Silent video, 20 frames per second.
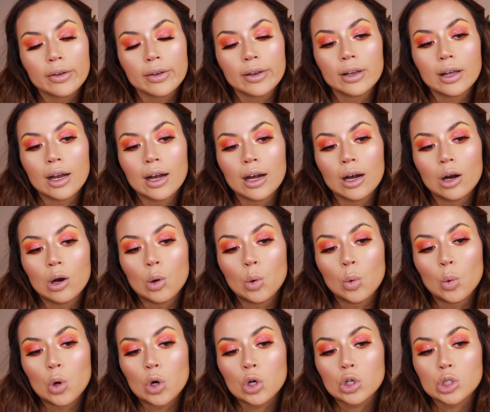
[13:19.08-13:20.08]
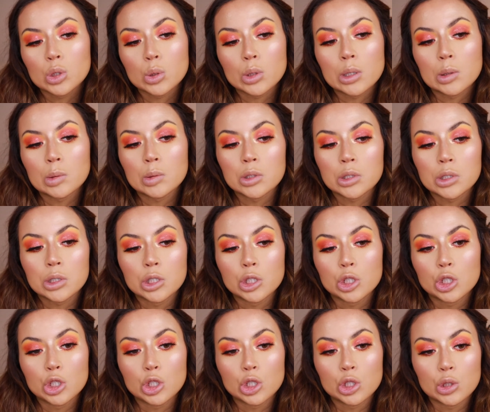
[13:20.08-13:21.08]
Now, what do I want to
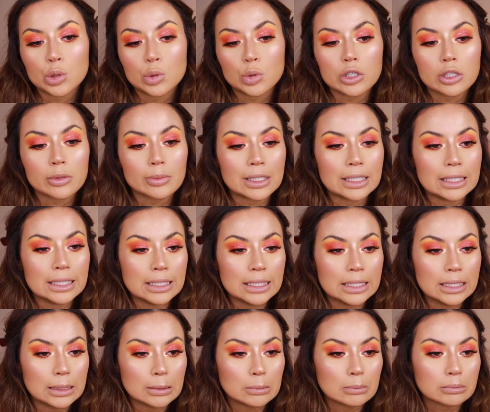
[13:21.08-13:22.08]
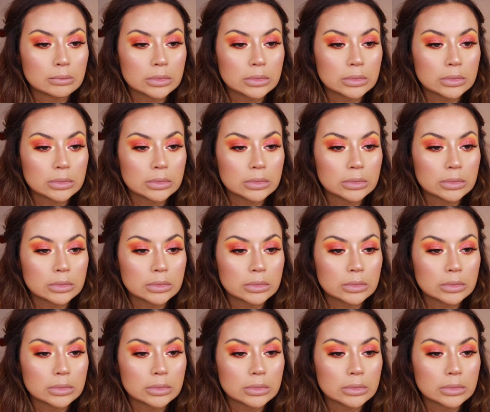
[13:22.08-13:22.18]
do with my lips?